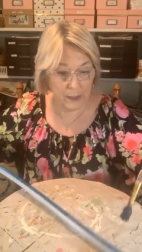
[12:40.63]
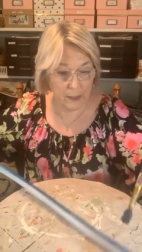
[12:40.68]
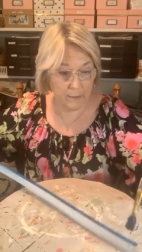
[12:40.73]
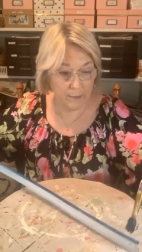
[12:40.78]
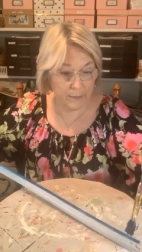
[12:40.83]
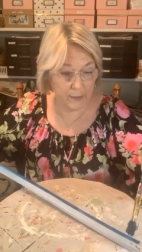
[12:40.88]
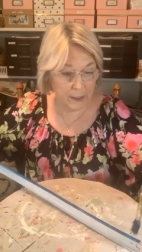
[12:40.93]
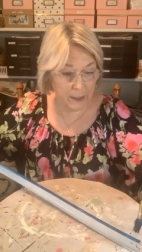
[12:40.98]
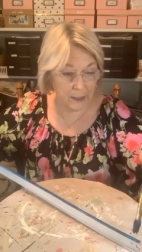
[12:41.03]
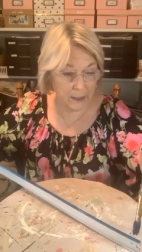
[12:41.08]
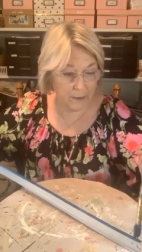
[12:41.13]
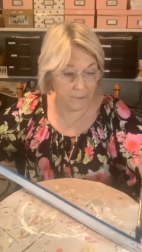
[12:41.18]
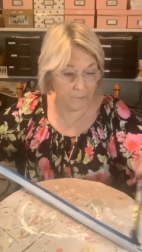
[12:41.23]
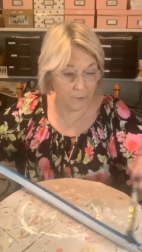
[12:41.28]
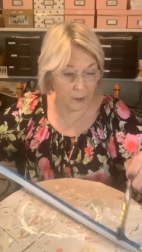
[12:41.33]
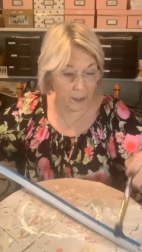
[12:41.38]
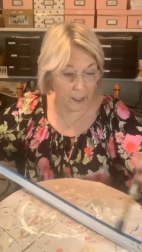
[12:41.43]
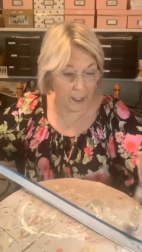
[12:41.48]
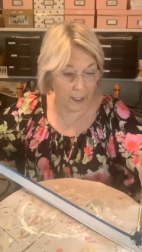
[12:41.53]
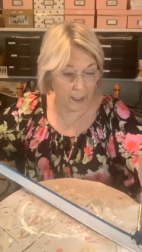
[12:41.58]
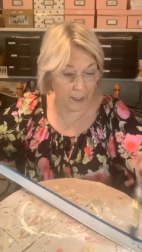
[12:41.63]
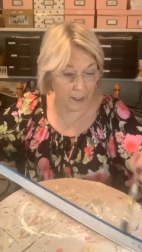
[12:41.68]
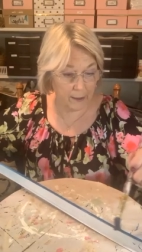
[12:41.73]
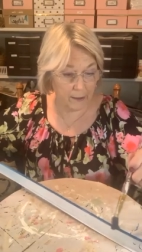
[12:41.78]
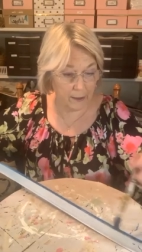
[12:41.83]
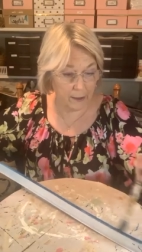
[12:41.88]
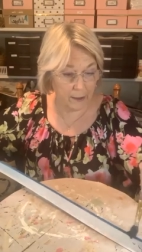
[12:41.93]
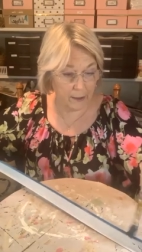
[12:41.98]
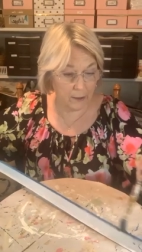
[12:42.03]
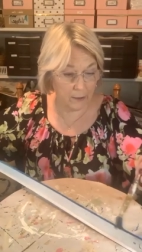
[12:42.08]
something different I
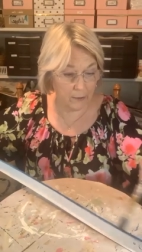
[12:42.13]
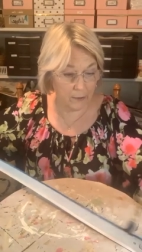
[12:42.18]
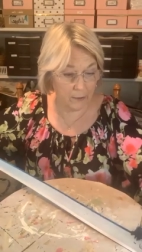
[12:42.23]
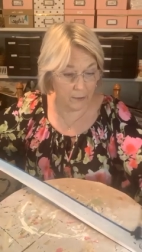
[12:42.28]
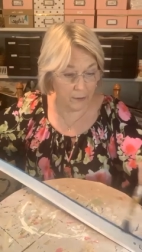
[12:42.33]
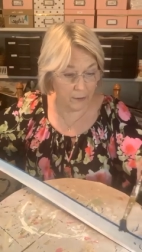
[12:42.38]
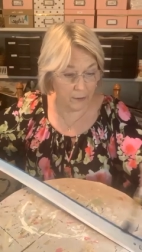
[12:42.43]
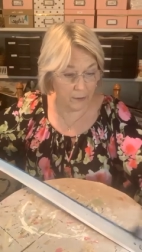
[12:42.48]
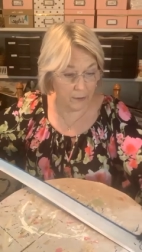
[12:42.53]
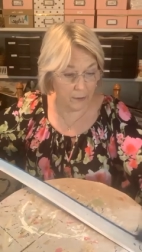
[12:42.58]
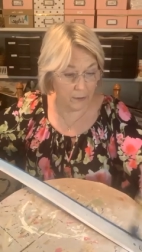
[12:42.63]
can do.